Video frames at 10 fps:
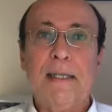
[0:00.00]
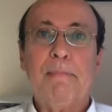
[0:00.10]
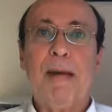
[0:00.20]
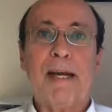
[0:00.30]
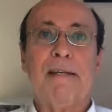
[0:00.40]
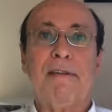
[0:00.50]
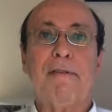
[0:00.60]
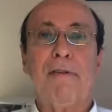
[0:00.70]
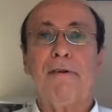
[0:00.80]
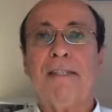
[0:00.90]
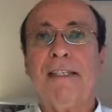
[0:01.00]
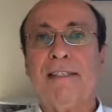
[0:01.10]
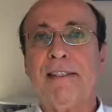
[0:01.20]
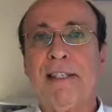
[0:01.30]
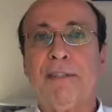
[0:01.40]
back in the
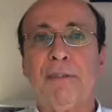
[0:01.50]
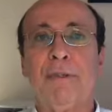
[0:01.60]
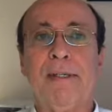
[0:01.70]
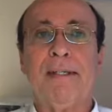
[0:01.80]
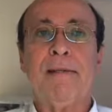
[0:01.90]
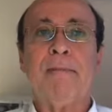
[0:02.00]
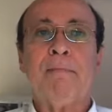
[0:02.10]
13th century.